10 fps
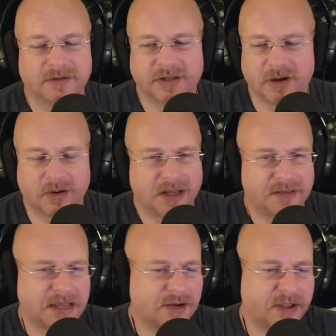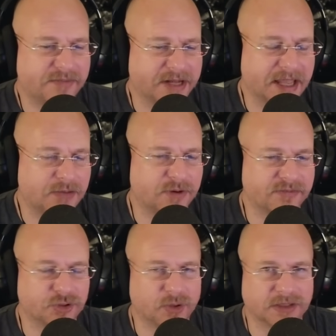you know, I, I, don't have any ad
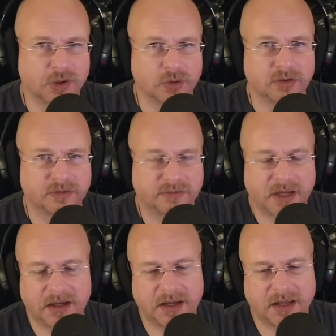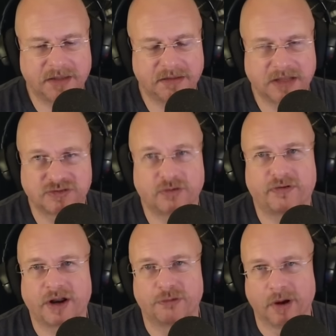revenue on locals, uh, and and so
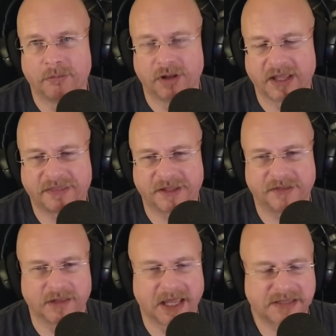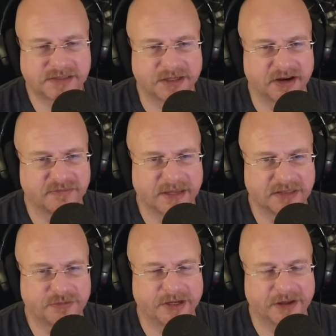far on Rumble, I think in the last year I've
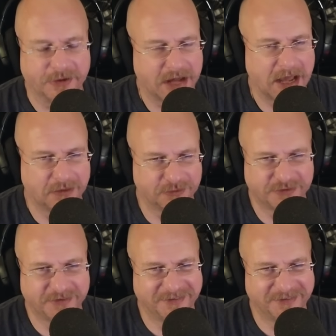made three hundred dollars.